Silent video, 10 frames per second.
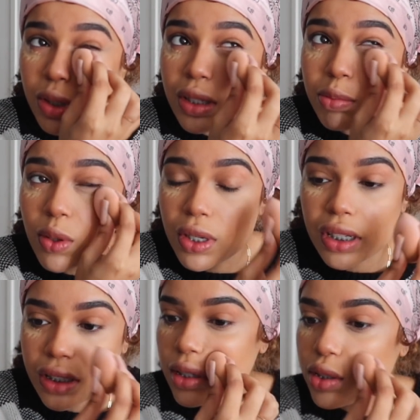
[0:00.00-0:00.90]
bullet
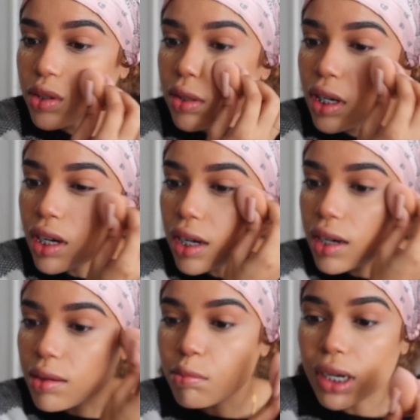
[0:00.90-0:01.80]
points, do
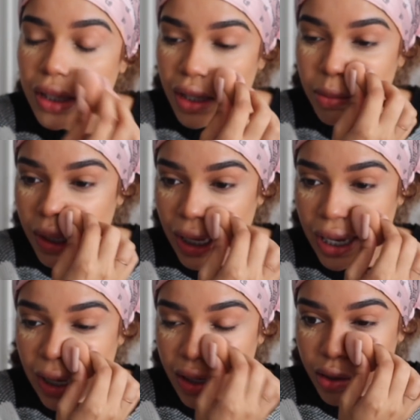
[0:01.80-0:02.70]
a monthly
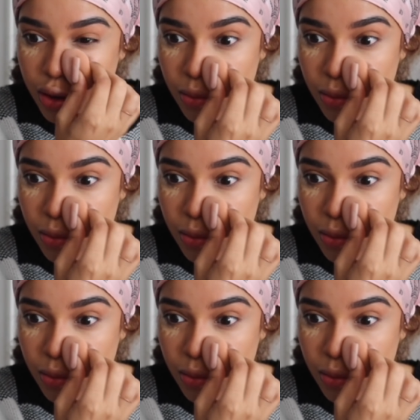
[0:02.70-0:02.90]
plan,